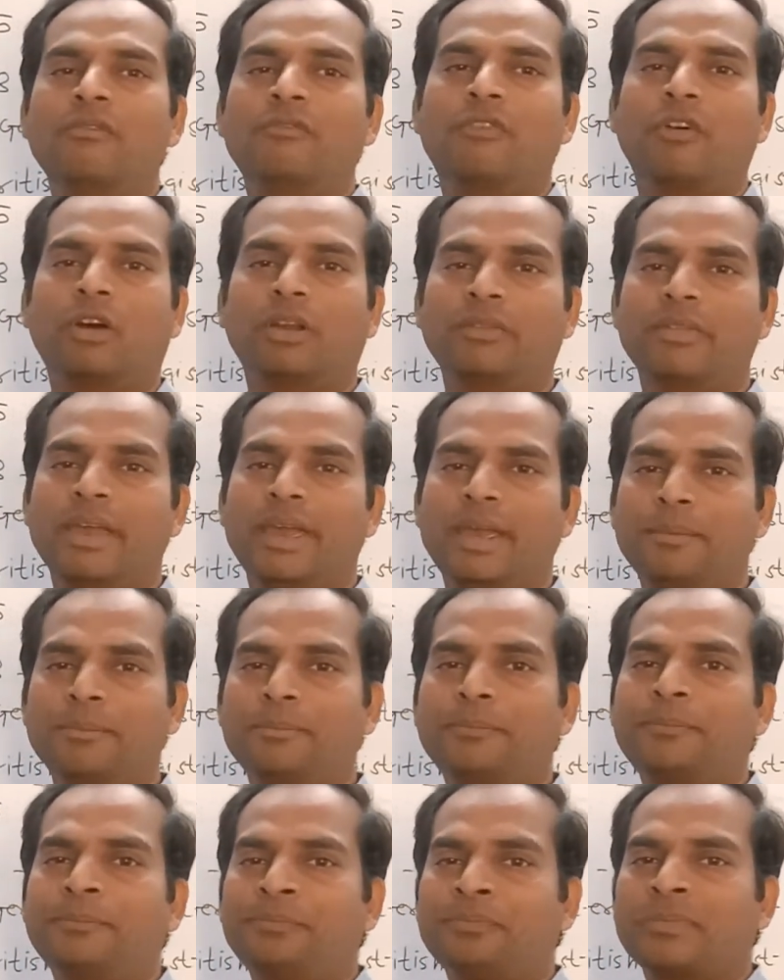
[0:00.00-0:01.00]
for
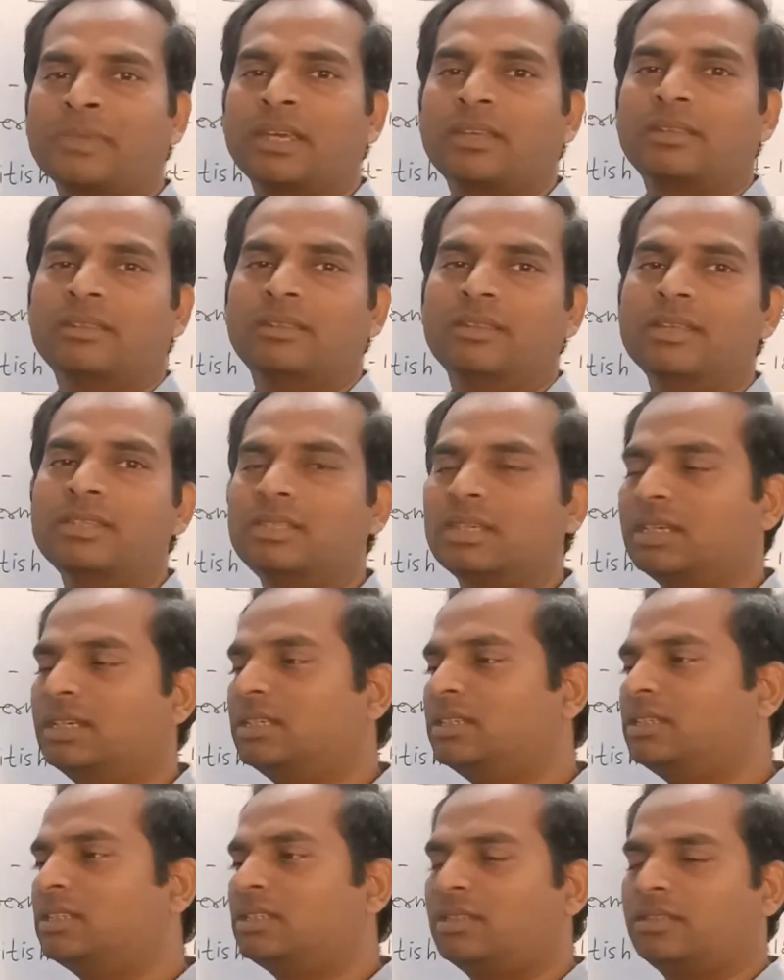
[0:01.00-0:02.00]
them this
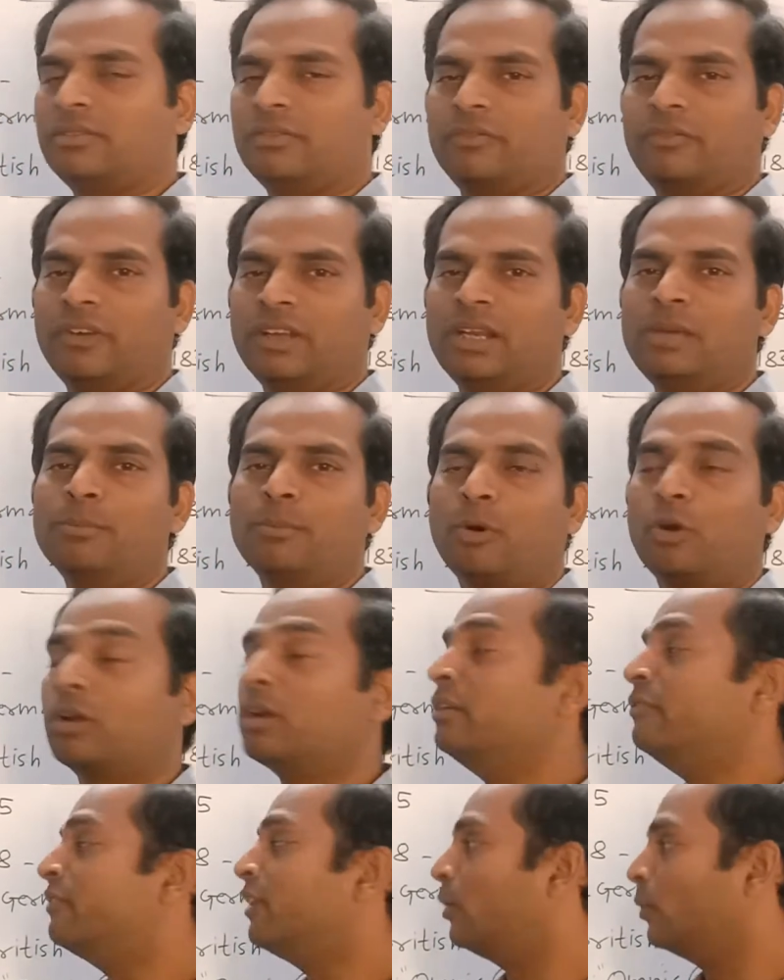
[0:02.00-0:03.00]
is very
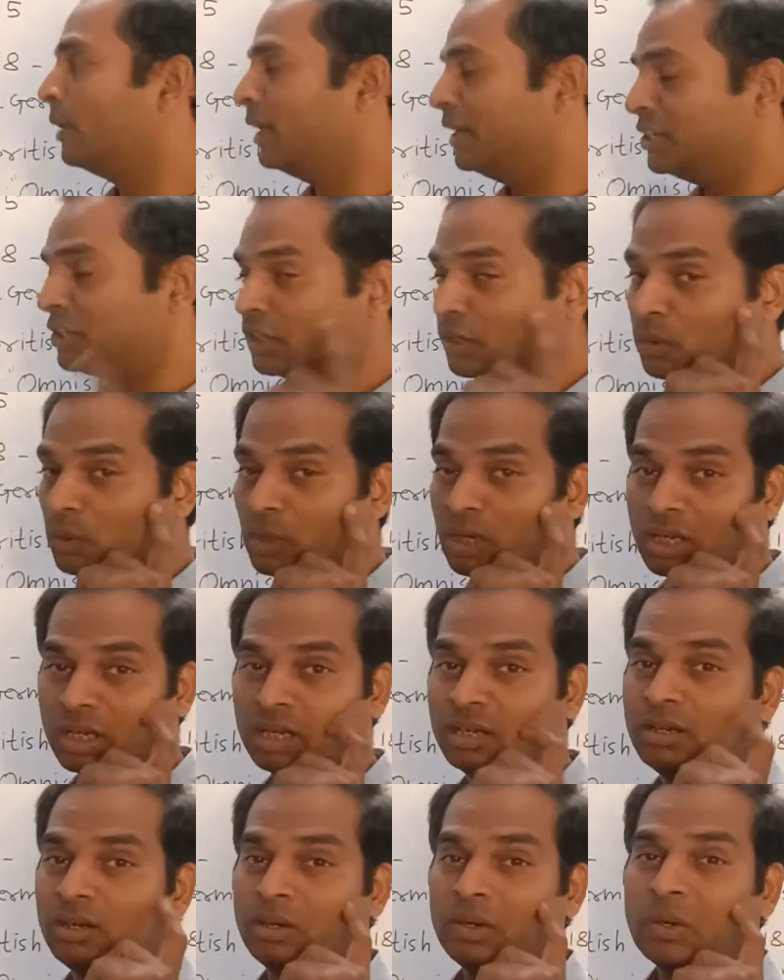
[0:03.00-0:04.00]
important foundation to
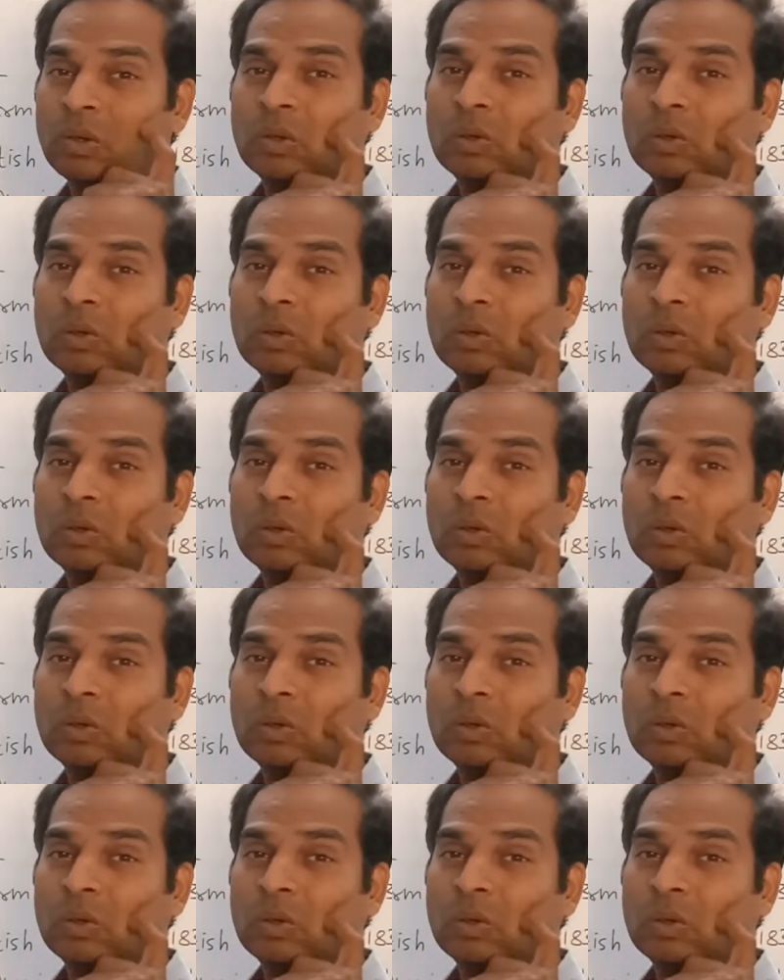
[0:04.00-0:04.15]
learn